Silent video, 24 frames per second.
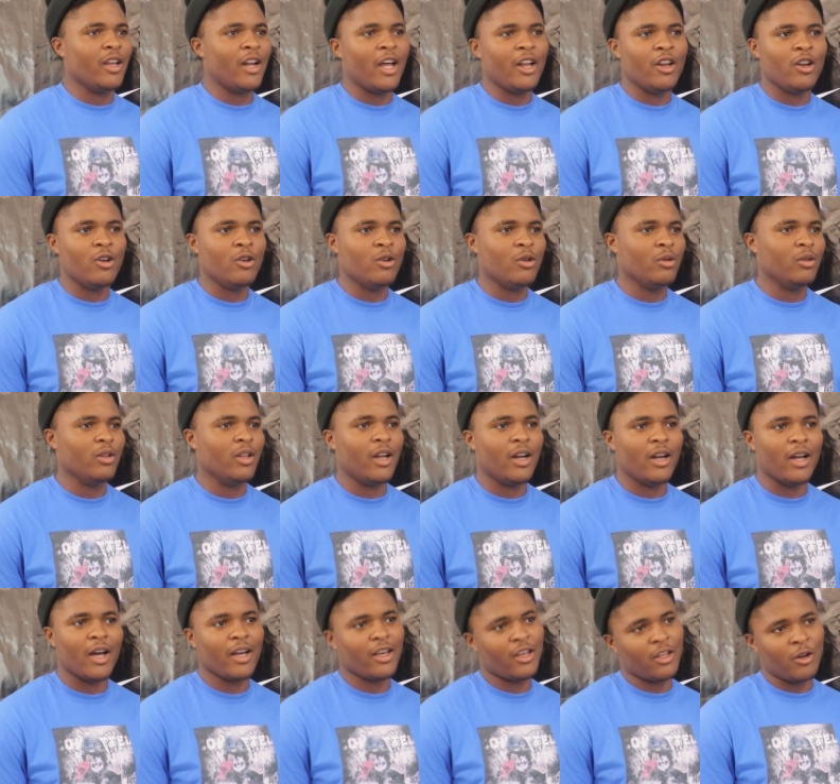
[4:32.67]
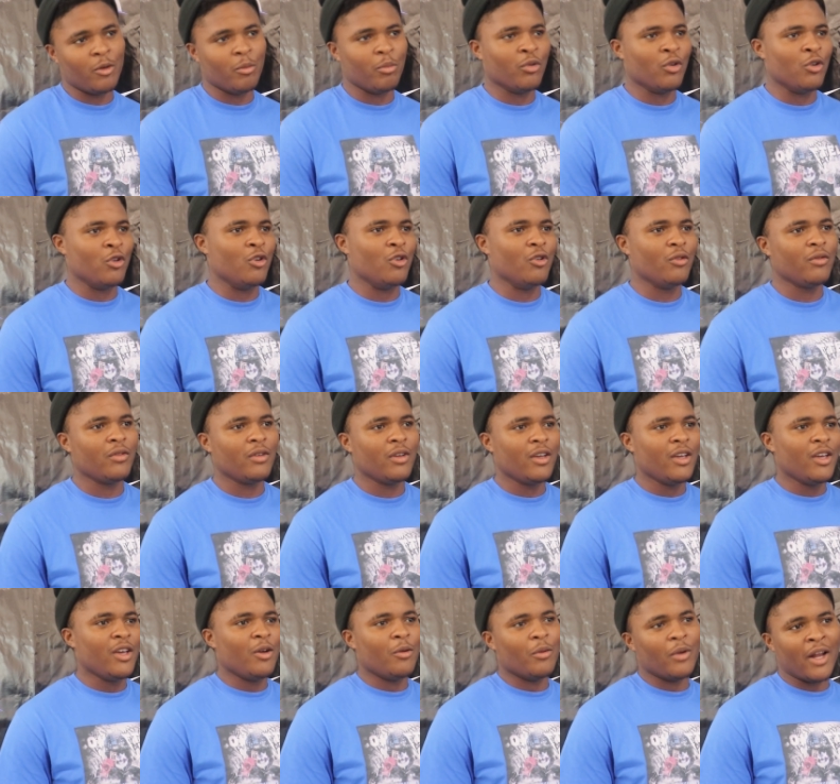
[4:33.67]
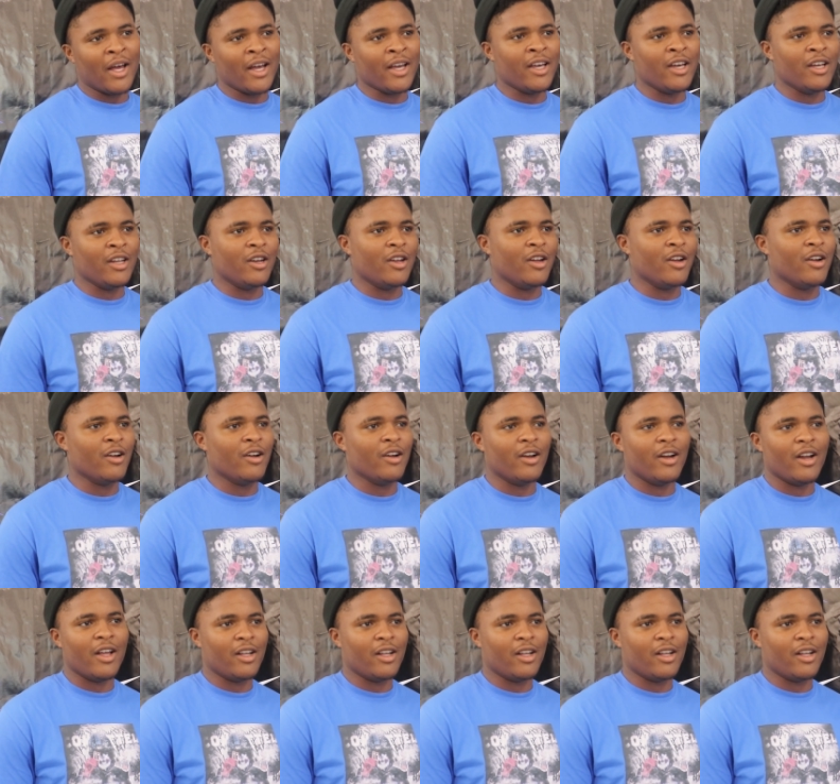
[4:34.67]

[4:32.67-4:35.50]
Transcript: And I know that I can improve when I get there,